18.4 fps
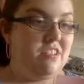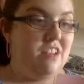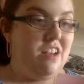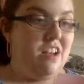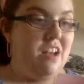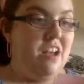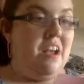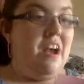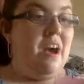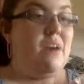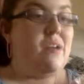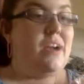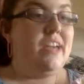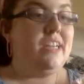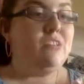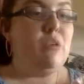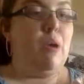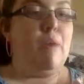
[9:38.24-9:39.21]
Okay, so I'm
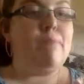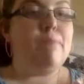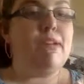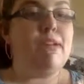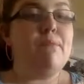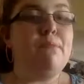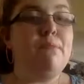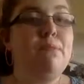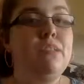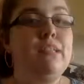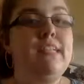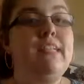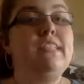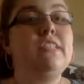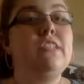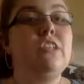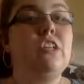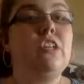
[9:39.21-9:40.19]
going to list
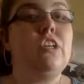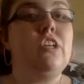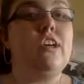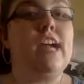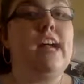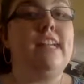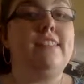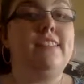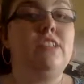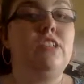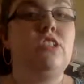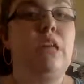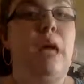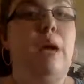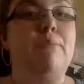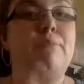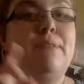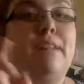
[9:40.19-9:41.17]
her Etsy shop
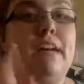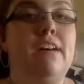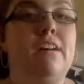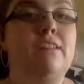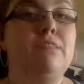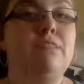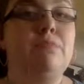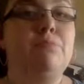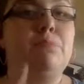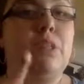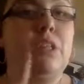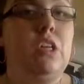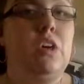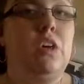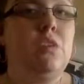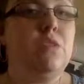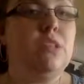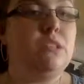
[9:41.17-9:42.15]
down below as
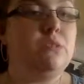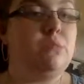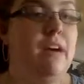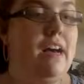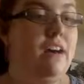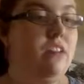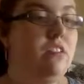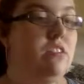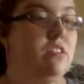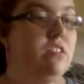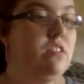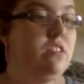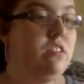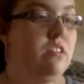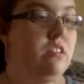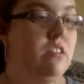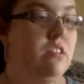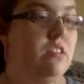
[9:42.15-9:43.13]
well
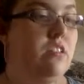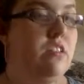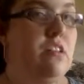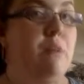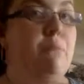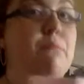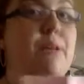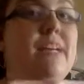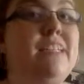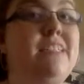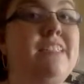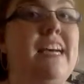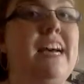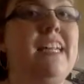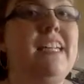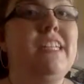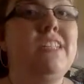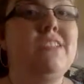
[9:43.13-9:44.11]
because that is
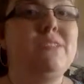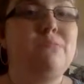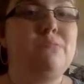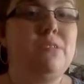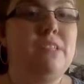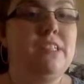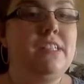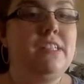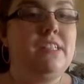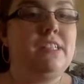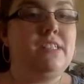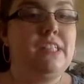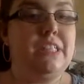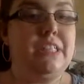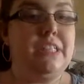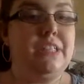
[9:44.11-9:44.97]
really cute.